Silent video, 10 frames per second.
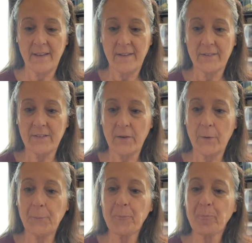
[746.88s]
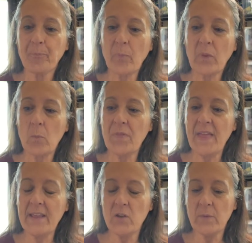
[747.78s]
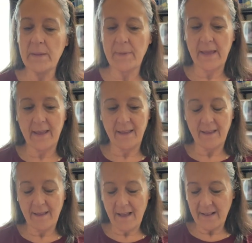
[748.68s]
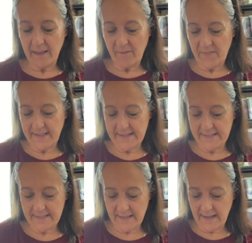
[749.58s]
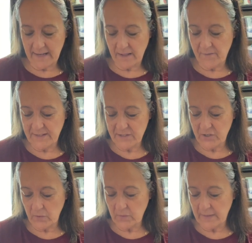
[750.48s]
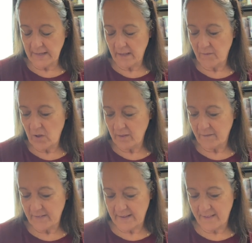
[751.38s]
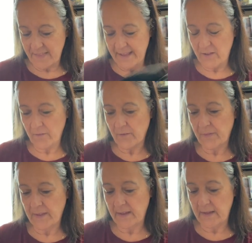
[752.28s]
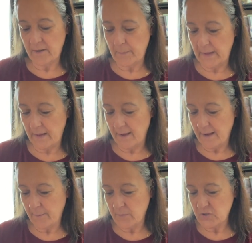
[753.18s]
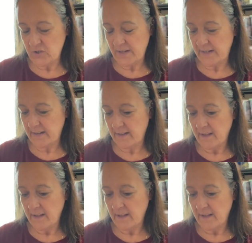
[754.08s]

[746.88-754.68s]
So, well, thank you, eBay. I love this. I love the tote. I love all of it. Thank you for thinking of me. I appreciate it.